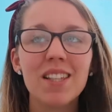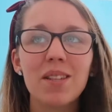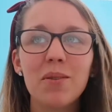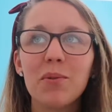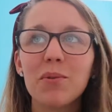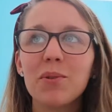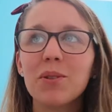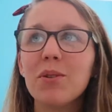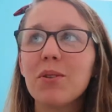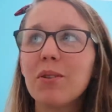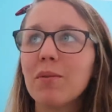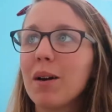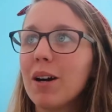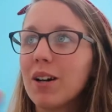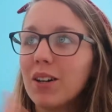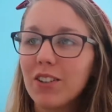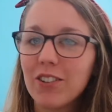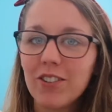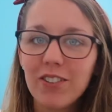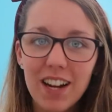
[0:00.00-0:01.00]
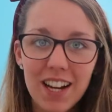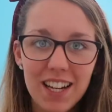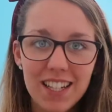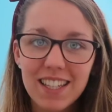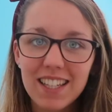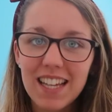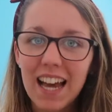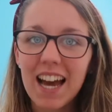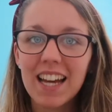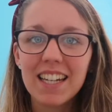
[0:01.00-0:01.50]
So we were talking about
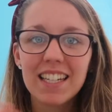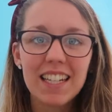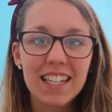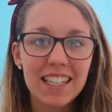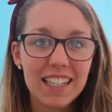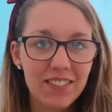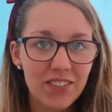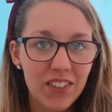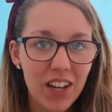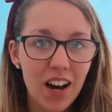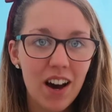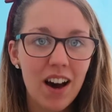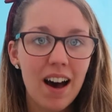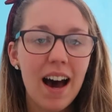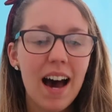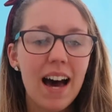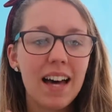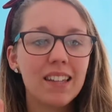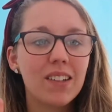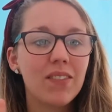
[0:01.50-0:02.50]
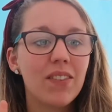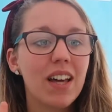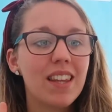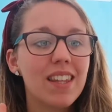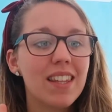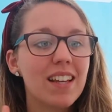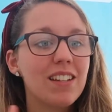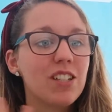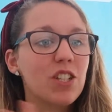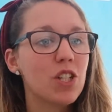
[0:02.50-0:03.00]
Chris and Olivia and the
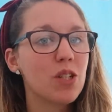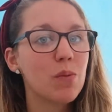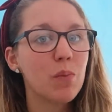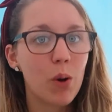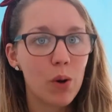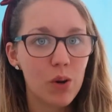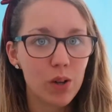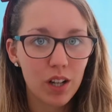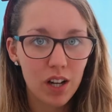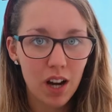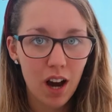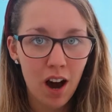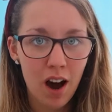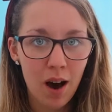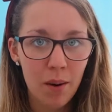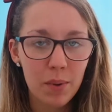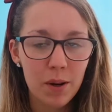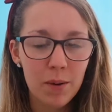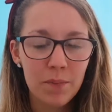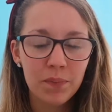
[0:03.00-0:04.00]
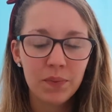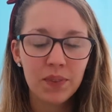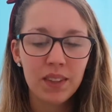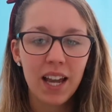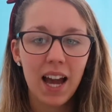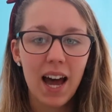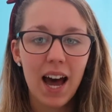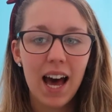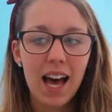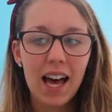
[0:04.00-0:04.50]
fact that they'd just broken up
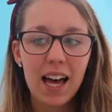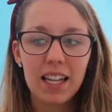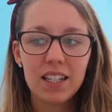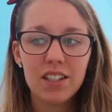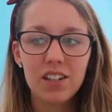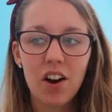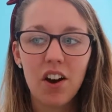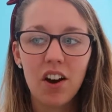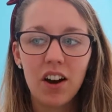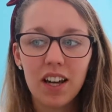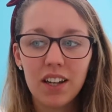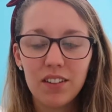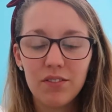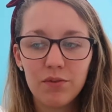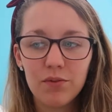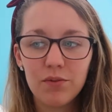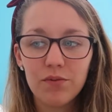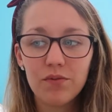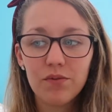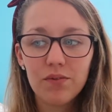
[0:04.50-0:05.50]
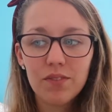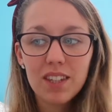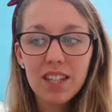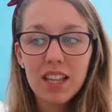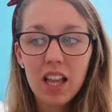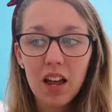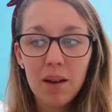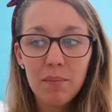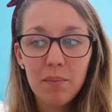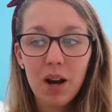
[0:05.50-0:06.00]
and I
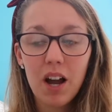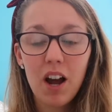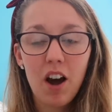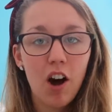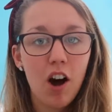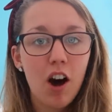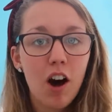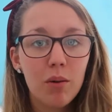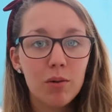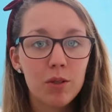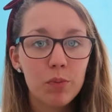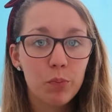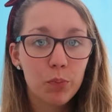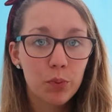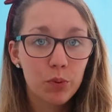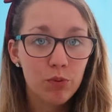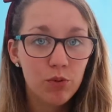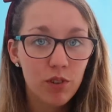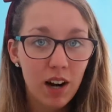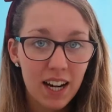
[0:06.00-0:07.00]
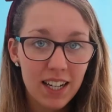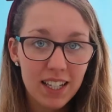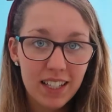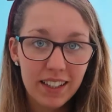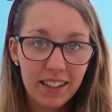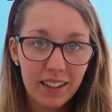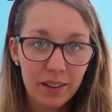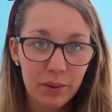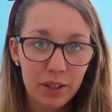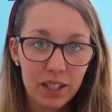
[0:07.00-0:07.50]
like my heart was
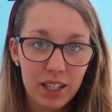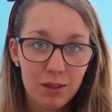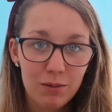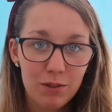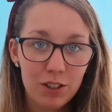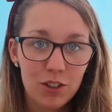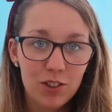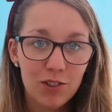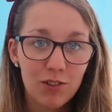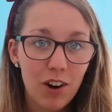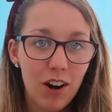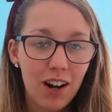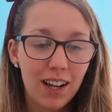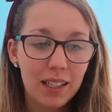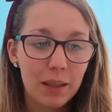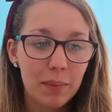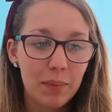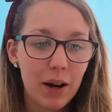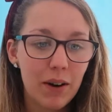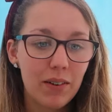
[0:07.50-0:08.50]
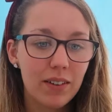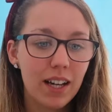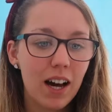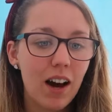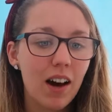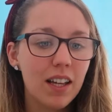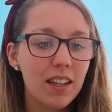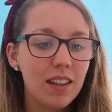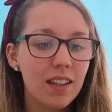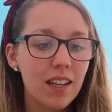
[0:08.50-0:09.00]
breaking when he was crying about it.
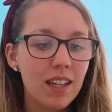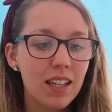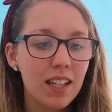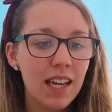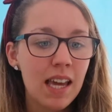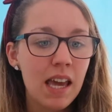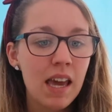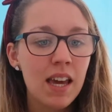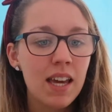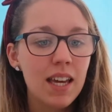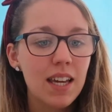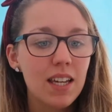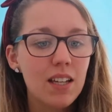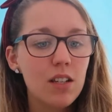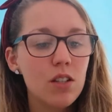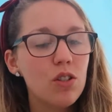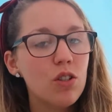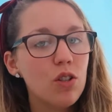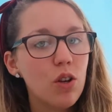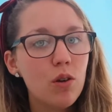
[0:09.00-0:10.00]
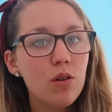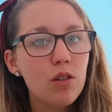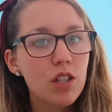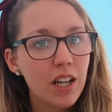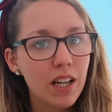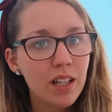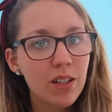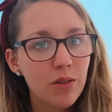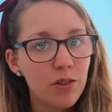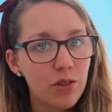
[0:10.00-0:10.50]
I think he is so
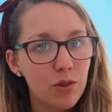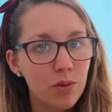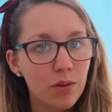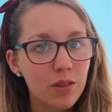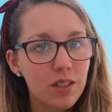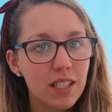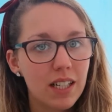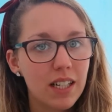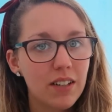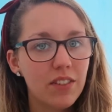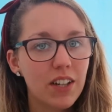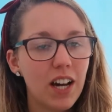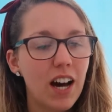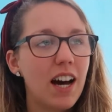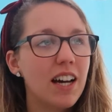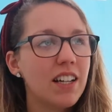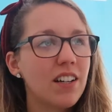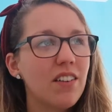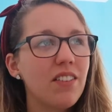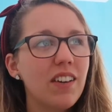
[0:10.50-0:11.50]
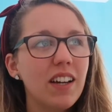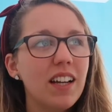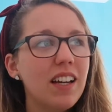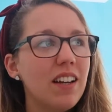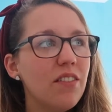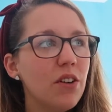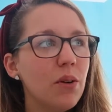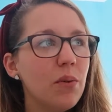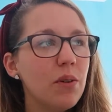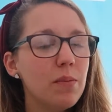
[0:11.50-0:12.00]
genuine towards Olivia and I think
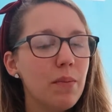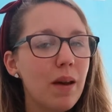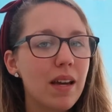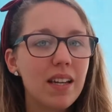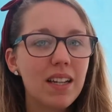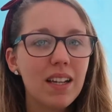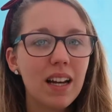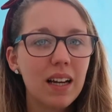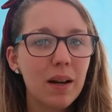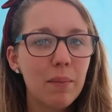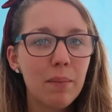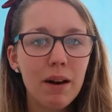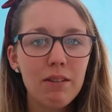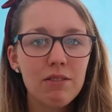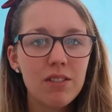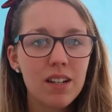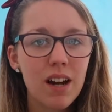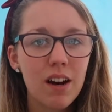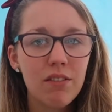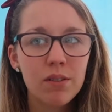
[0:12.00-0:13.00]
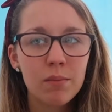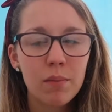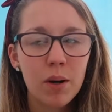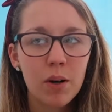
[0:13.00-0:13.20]
Olivia was making like a mountain out of a